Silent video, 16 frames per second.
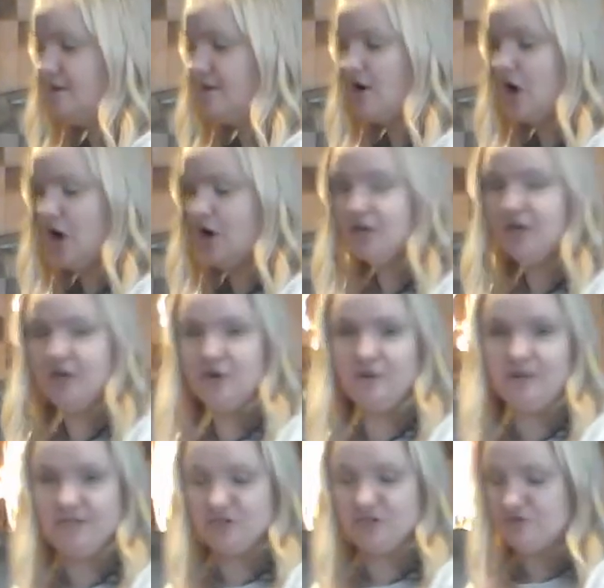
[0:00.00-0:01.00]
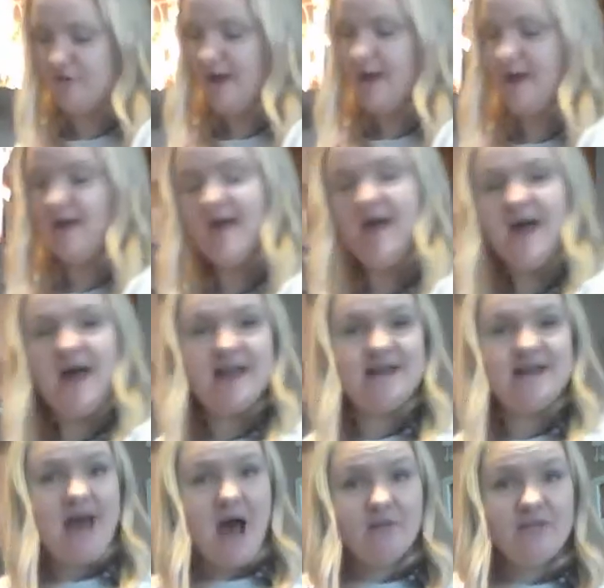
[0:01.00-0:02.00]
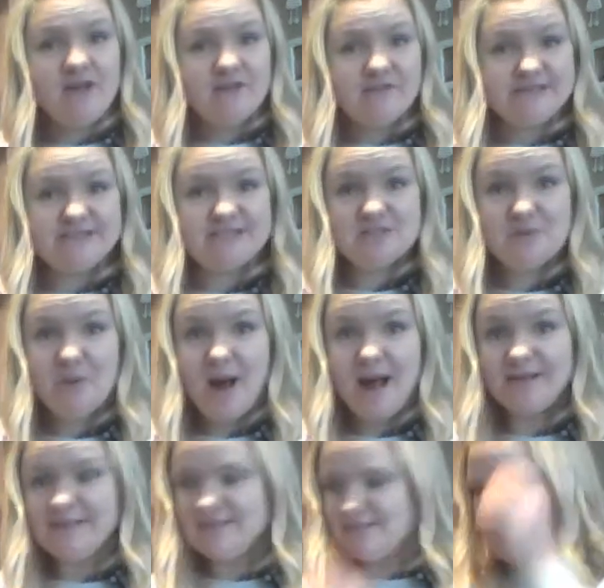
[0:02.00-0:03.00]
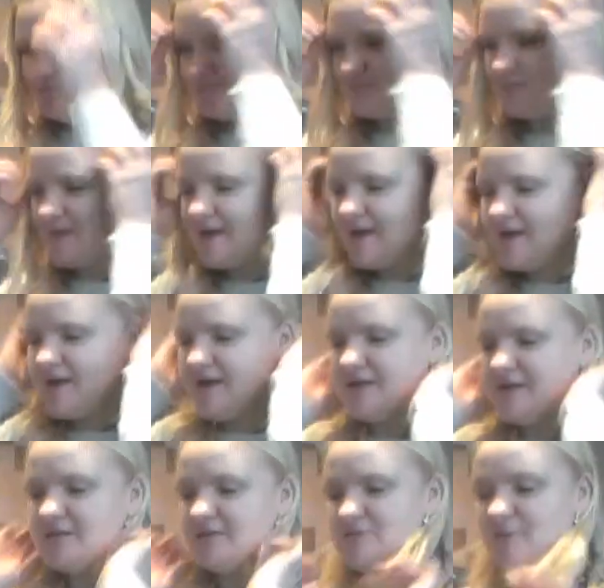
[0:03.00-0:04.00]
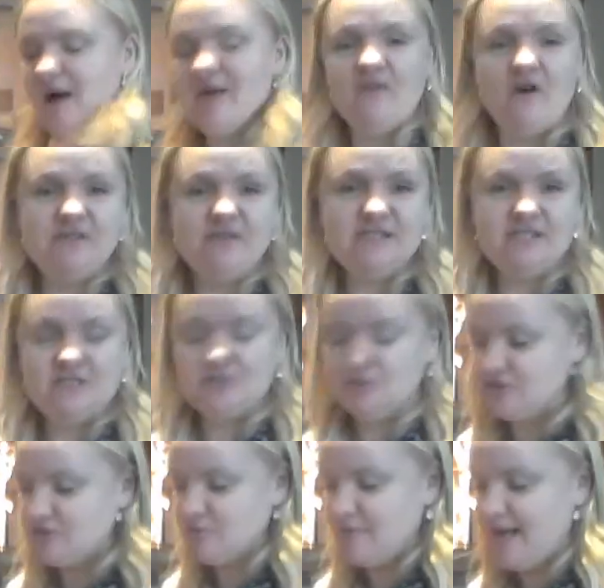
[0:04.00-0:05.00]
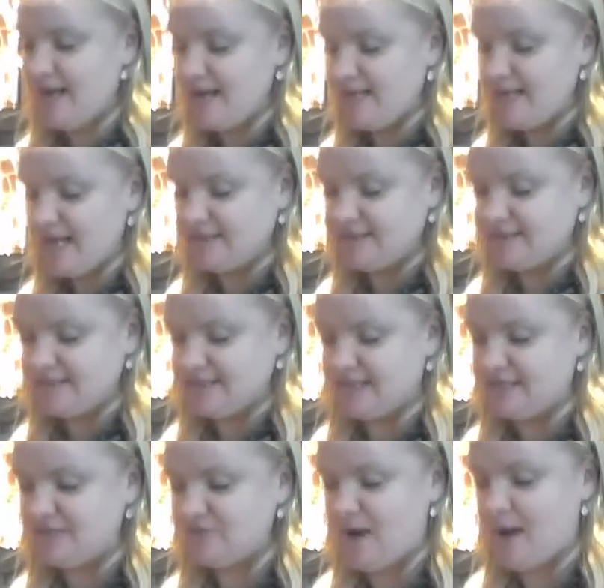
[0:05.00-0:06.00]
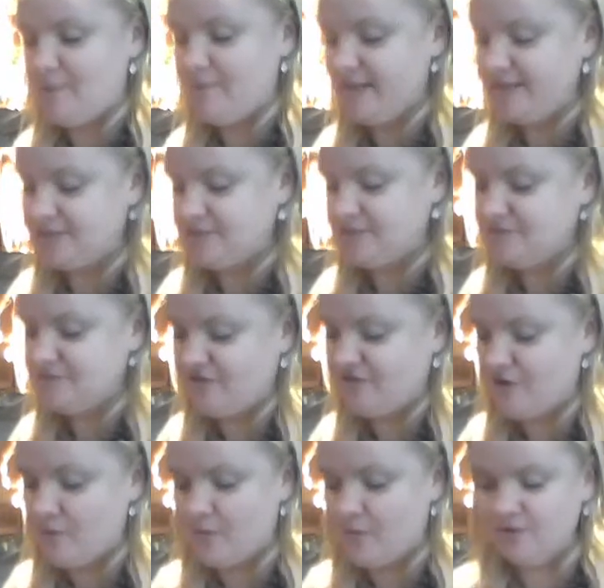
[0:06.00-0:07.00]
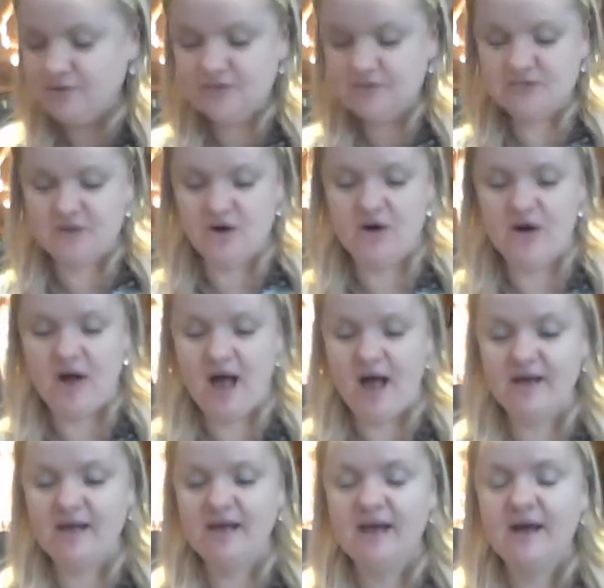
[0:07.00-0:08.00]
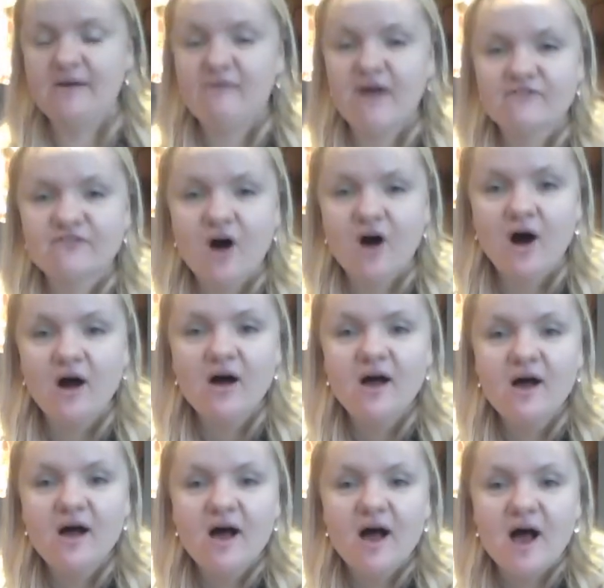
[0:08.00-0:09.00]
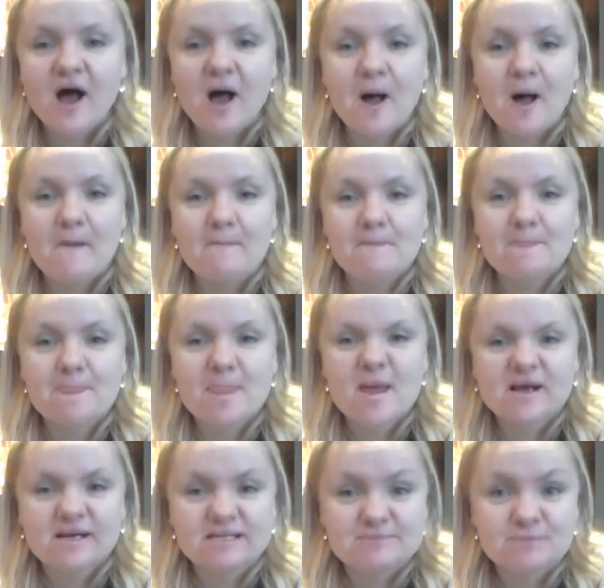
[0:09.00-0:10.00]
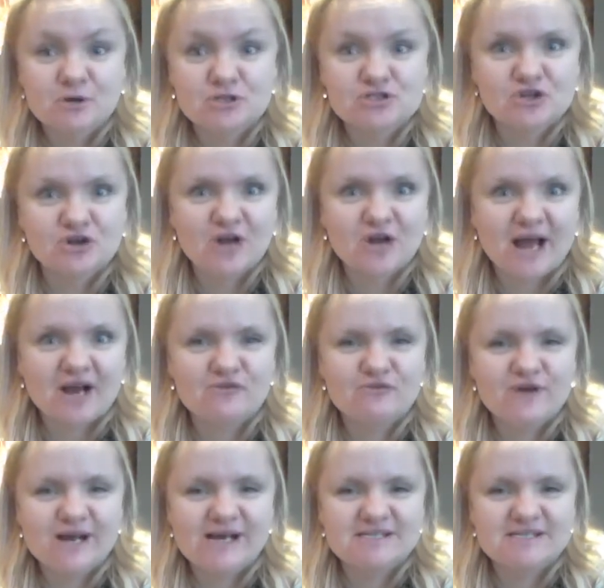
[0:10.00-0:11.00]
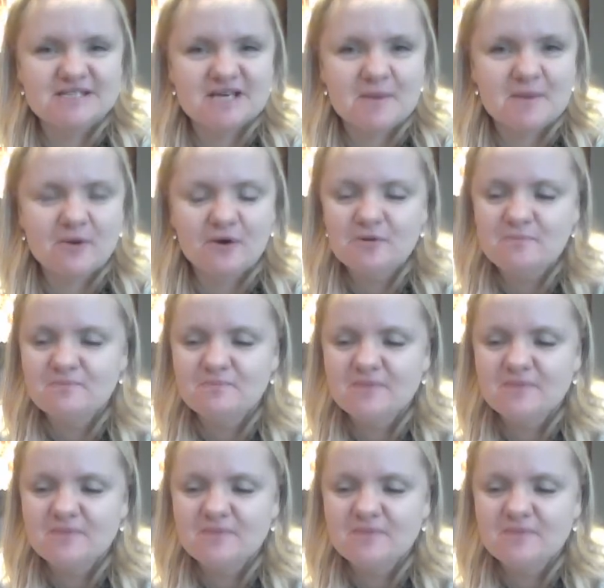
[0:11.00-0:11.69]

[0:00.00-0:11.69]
on a cooling tray. Now they're ready to ice. So I've already done some here yesterday, so I made some different ones. So here I've got, it's supposed to look like a reindeer bun,